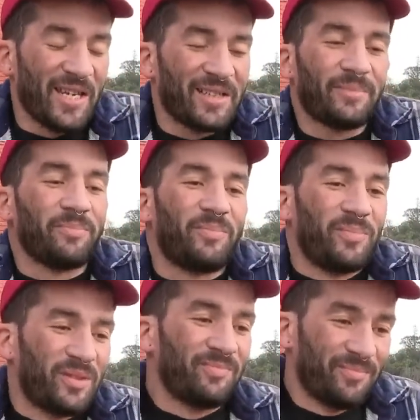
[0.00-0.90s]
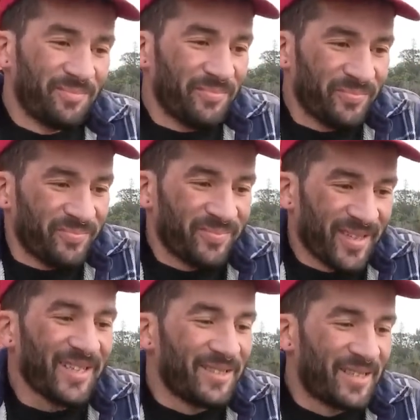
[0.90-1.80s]
because I'm,
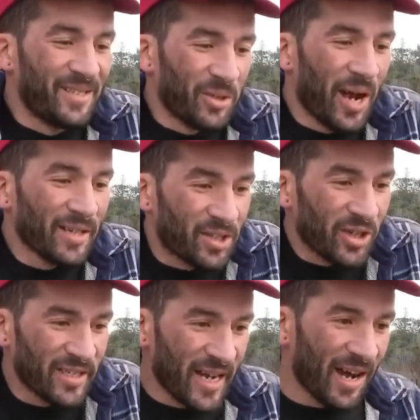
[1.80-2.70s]
like, still kind of stressed